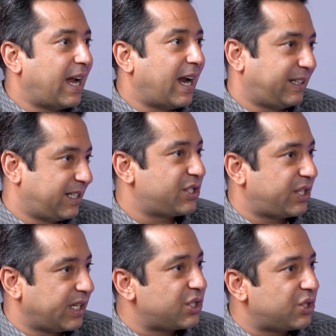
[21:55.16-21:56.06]
at this
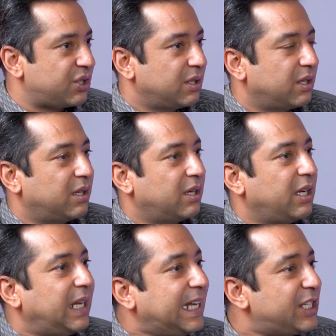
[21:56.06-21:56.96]
stage,
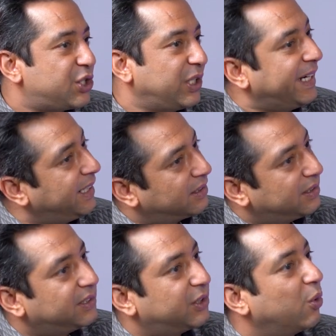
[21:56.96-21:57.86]
each lead
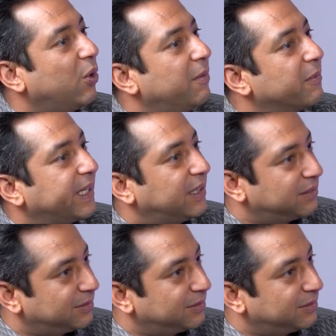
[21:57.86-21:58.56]
is a gold mine.